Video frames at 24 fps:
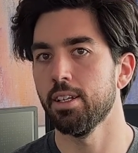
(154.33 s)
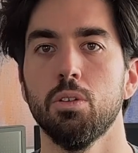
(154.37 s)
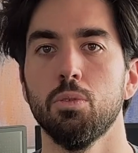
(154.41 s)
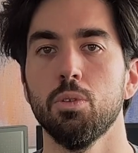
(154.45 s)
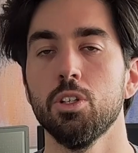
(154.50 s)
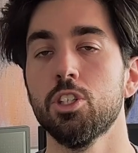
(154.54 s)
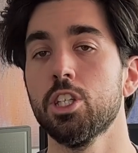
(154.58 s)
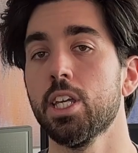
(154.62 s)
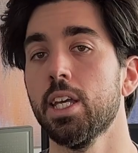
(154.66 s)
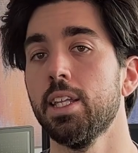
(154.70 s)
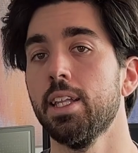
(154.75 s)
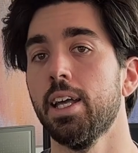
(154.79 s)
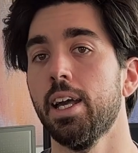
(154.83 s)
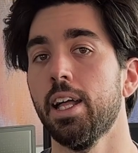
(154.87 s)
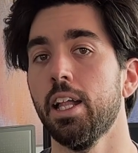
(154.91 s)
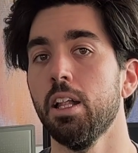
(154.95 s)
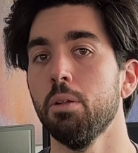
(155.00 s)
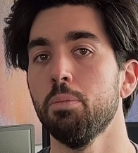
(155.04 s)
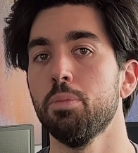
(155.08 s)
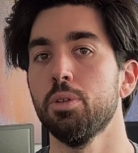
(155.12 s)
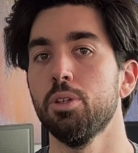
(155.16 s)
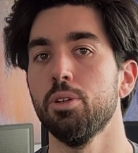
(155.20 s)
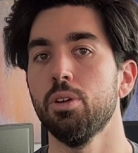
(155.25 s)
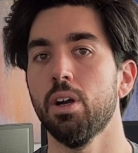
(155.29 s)
which can
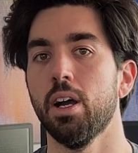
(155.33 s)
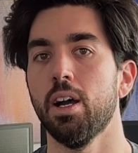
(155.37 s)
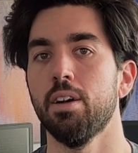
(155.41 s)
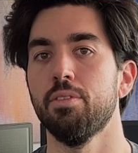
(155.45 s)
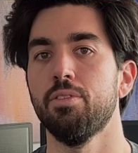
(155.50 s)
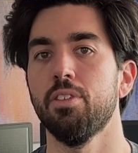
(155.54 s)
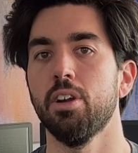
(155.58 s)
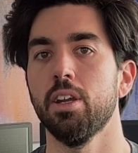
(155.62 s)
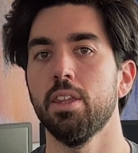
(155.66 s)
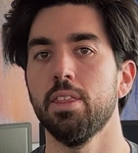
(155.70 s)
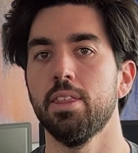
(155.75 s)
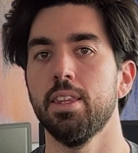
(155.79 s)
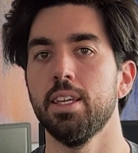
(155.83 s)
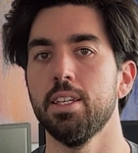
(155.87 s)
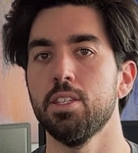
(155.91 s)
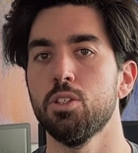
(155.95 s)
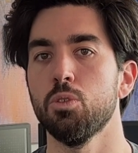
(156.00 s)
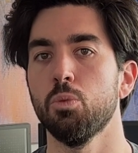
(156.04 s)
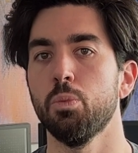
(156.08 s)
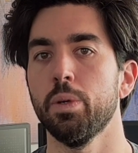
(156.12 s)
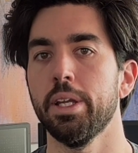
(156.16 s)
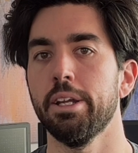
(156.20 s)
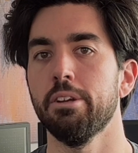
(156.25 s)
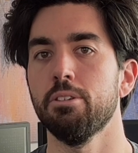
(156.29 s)
help you avoid these
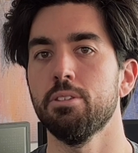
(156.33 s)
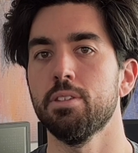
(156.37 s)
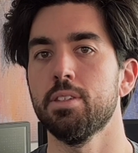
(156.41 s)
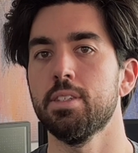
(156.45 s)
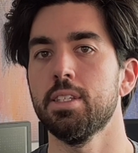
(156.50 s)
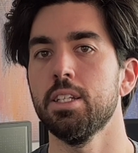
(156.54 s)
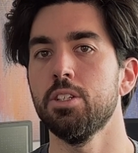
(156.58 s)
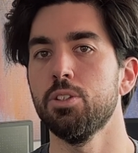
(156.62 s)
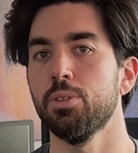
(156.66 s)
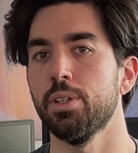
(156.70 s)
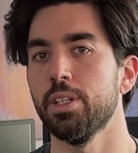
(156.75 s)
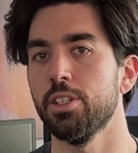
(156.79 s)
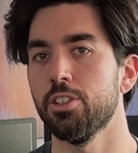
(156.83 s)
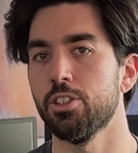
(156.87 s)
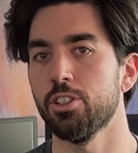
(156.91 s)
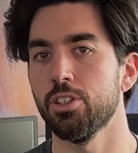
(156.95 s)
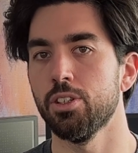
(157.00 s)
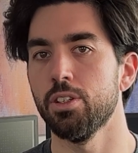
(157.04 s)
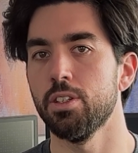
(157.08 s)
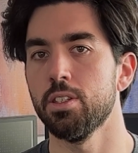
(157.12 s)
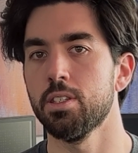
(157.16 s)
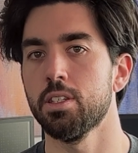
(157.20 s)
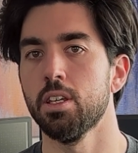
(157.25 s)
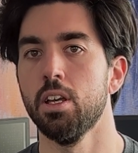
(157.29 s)
weird
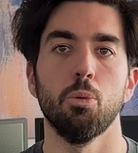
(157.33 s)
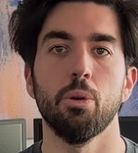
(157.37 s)
situations